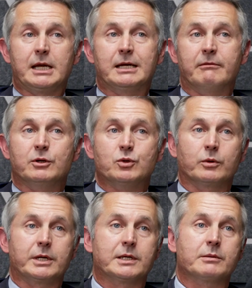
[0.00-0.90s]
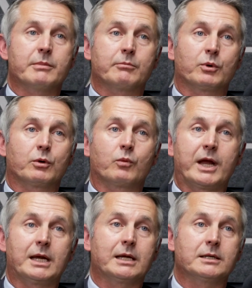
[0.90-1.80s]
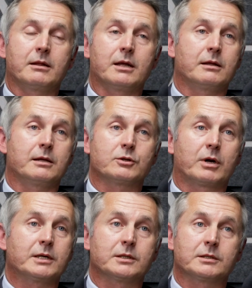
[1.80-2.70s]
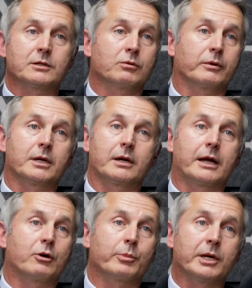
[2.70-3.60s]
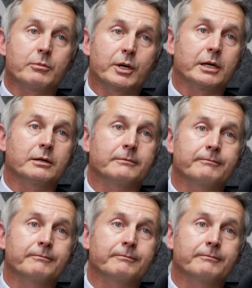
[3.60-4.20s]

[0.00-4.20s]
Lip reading: individually, as a member wading into any of these races is really going to help anybody.